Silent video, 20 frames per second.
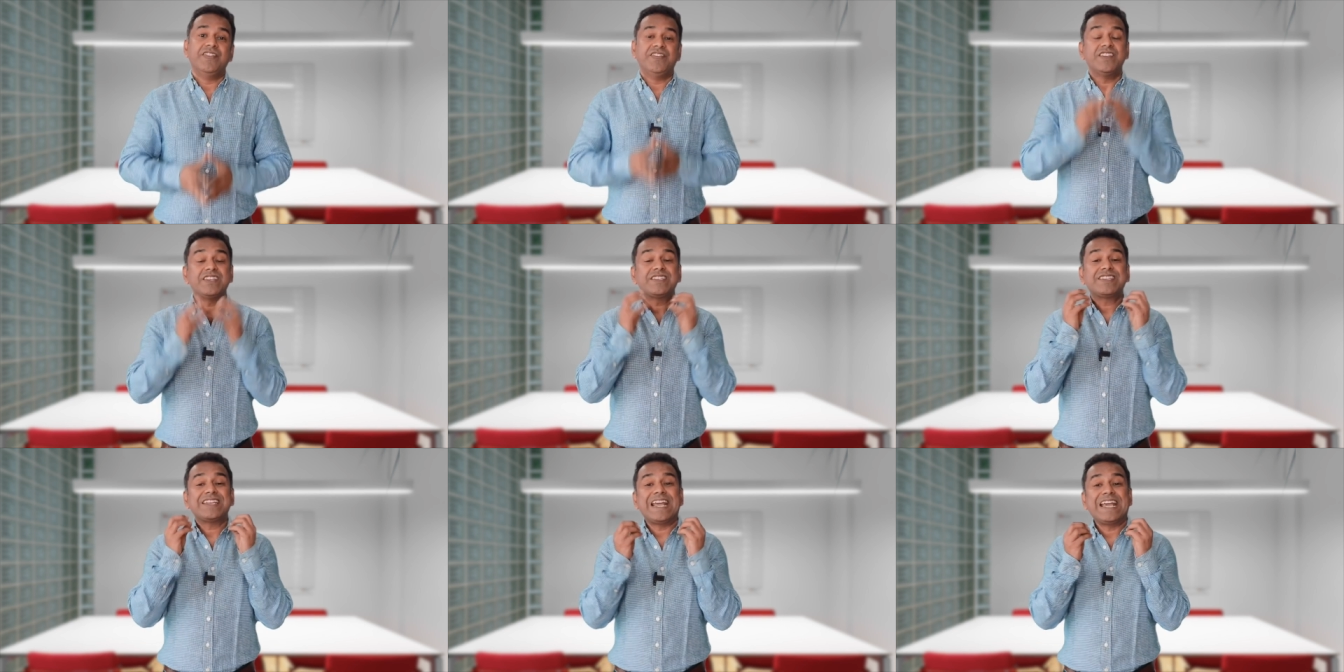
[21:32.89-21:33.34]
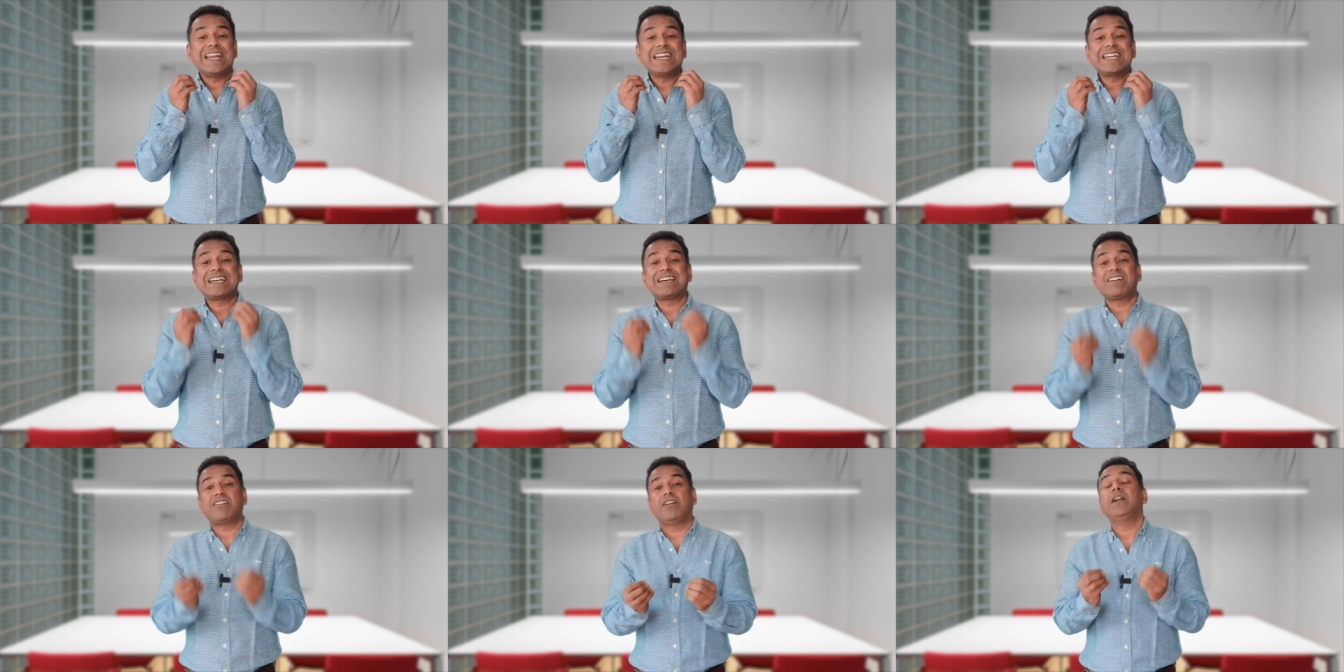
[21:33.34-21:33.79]
This
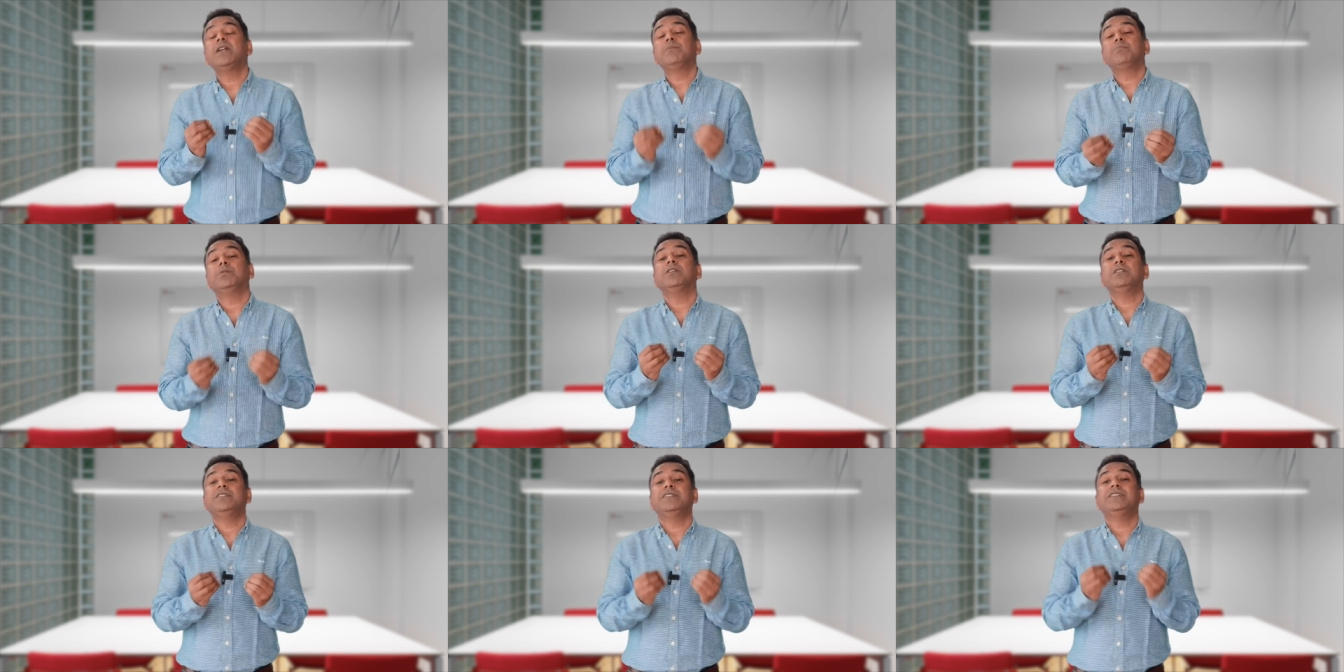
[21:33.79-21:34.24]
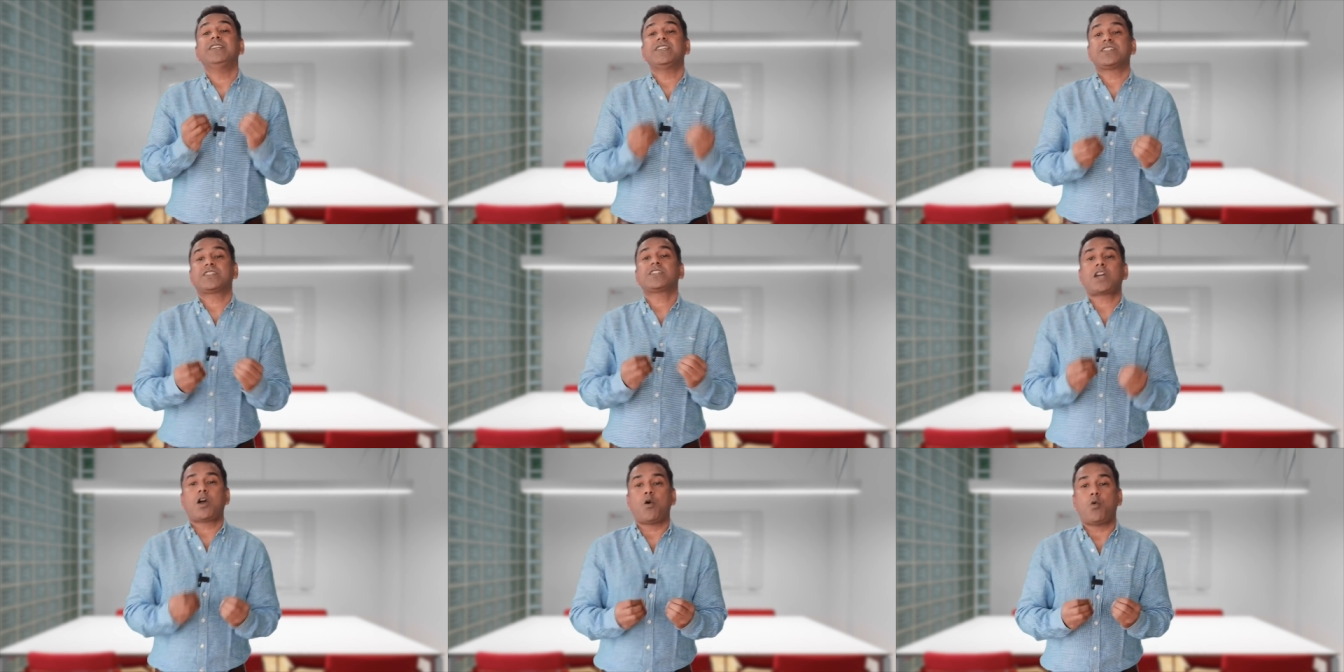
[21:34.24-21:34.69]
incredible
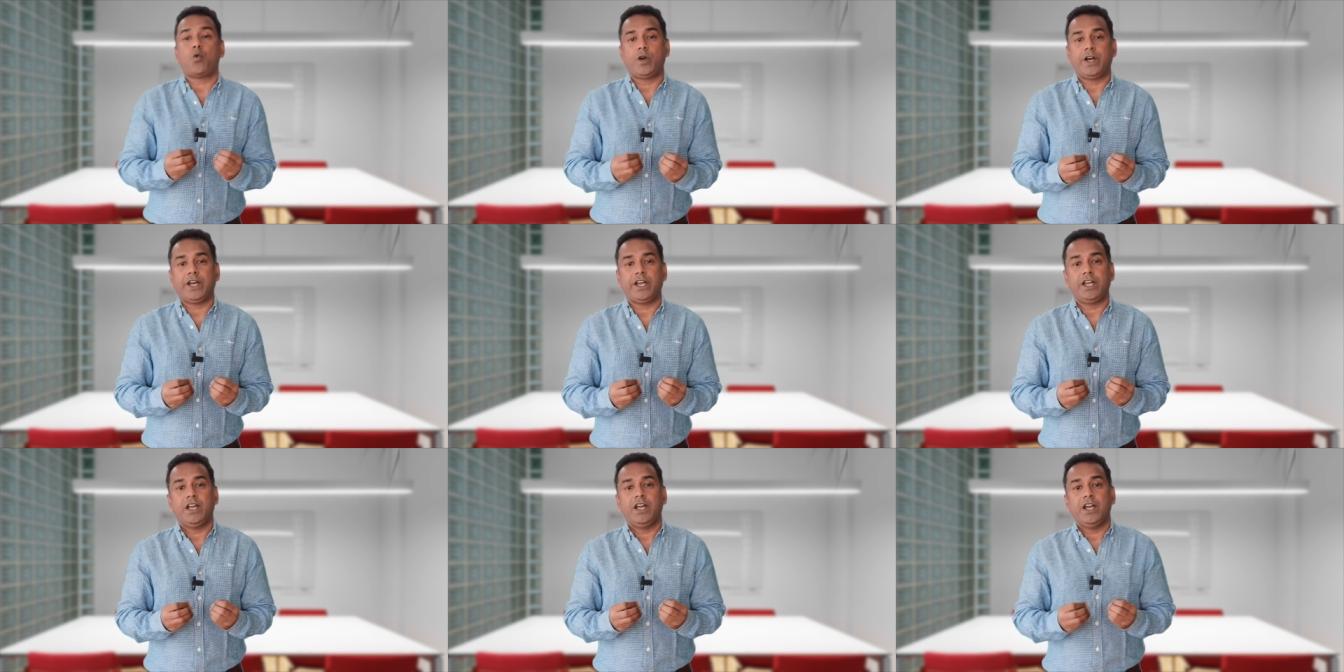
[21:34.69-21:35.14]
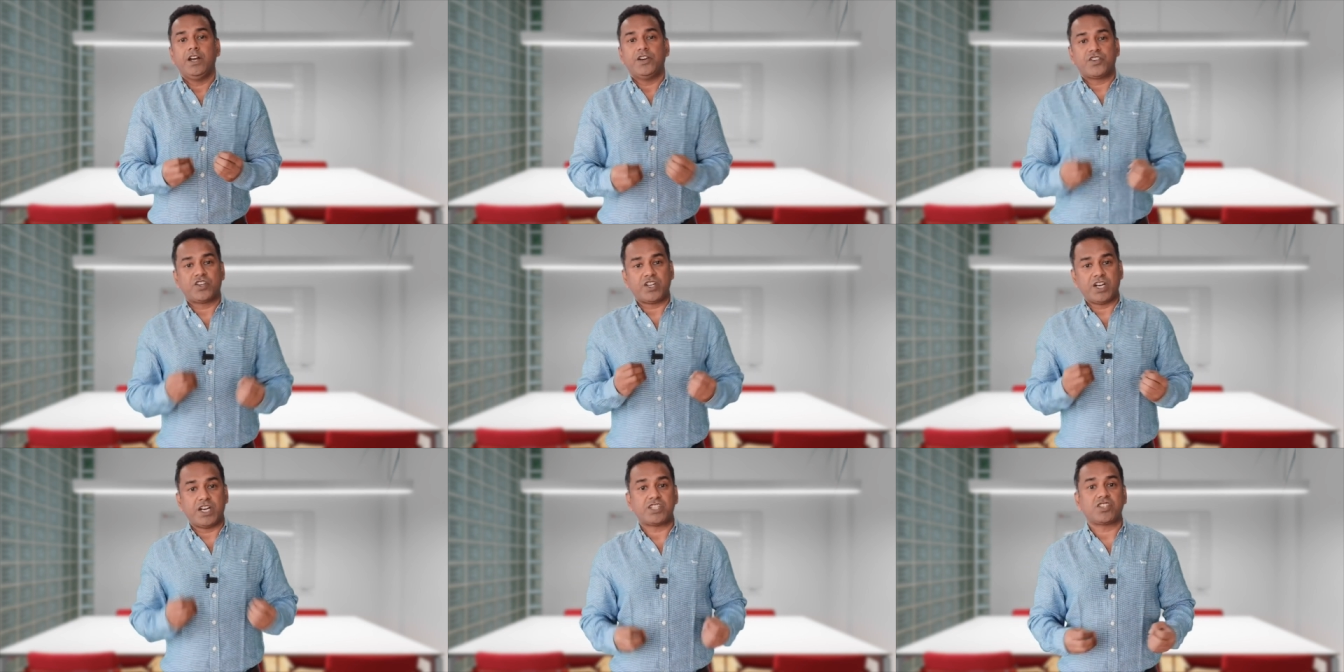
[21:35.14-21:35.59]
discovery
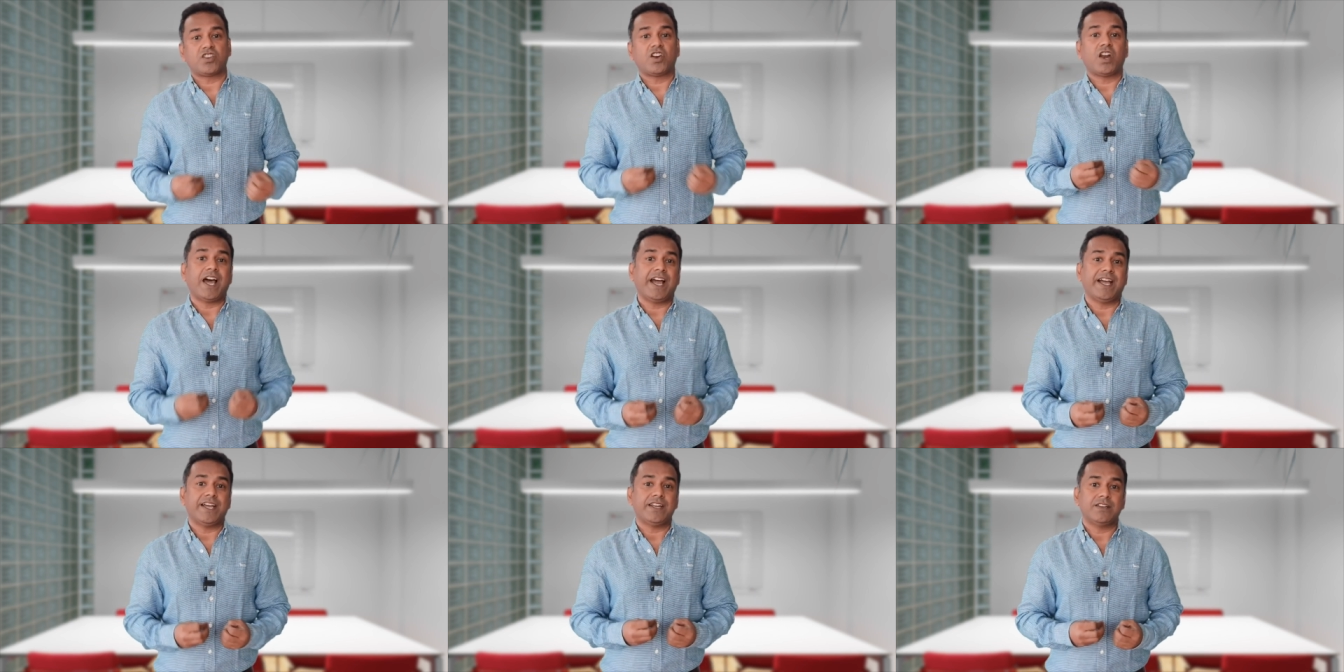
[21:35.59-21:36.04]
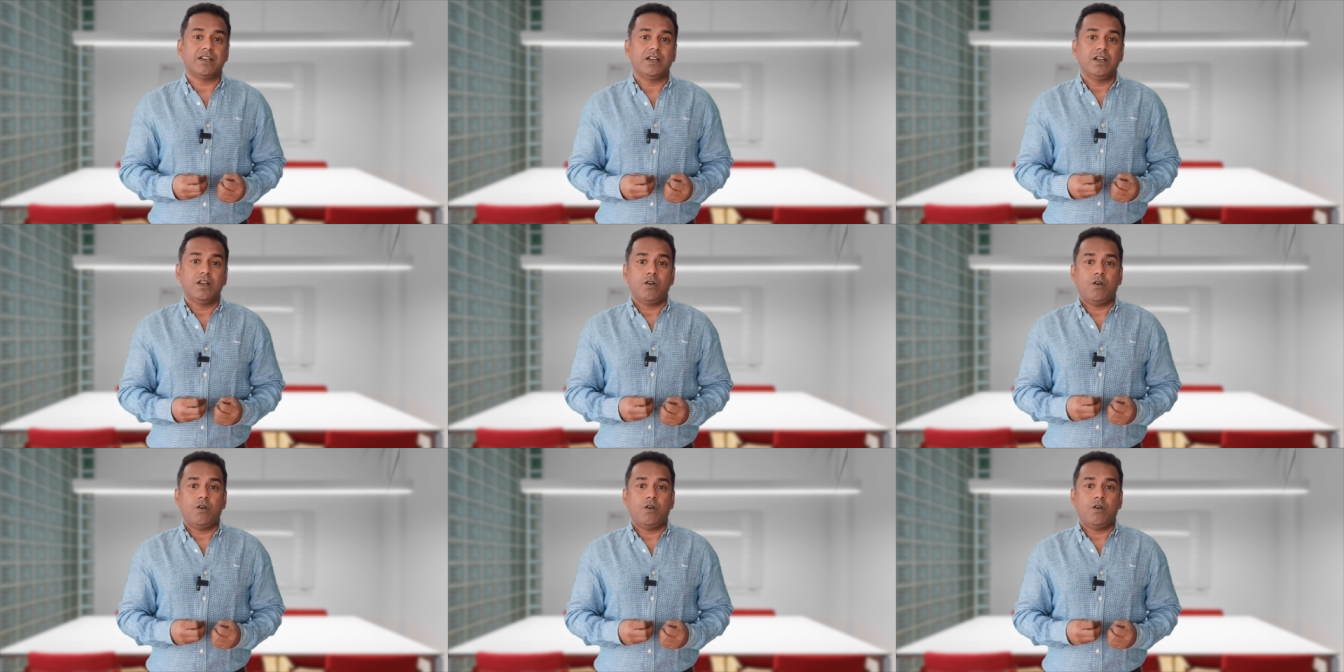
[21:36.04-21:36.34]
sheds light